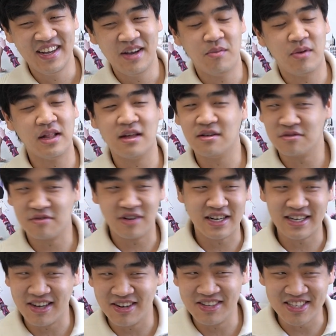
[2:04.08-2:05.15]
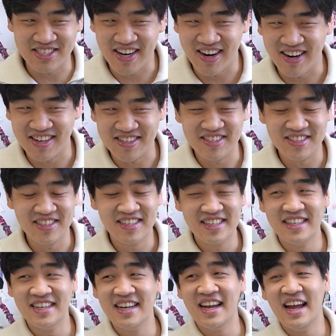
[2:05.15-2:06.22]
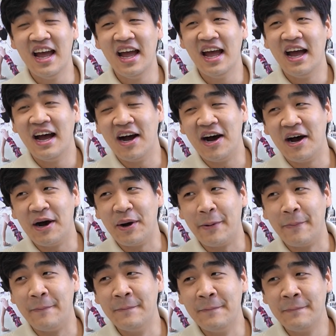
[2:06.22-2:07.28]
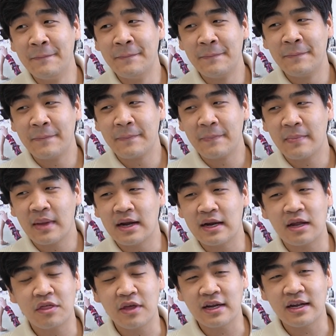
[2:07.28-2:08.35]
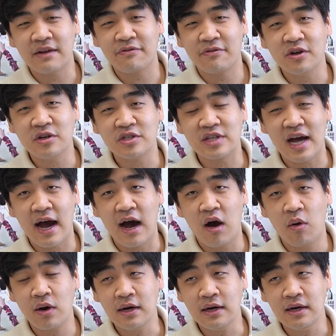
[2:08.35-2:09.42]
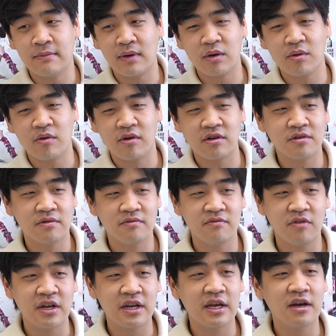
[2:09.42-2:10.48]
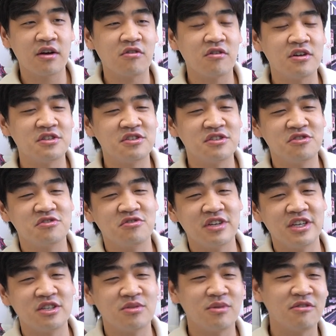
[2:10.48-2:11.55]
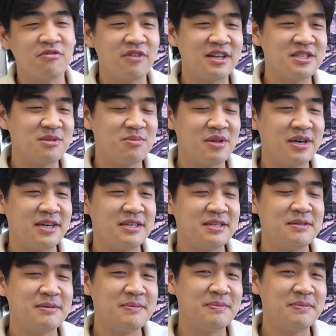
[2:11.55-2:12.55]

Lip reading: While I was running down the stairs. And I think that first hour, while we were running across the street to my friend's place,